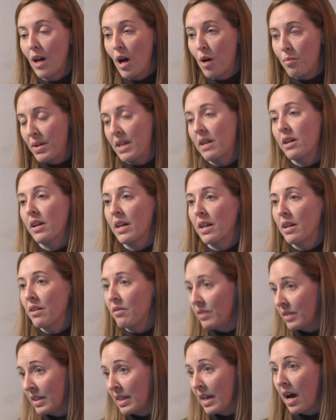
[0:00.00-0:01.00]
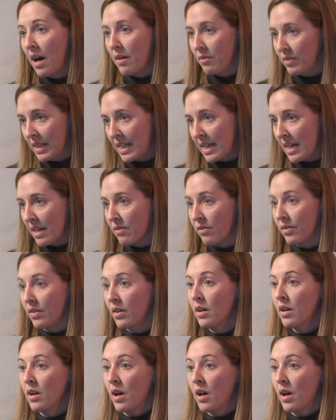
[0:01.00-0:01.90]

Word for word: a period of, of leave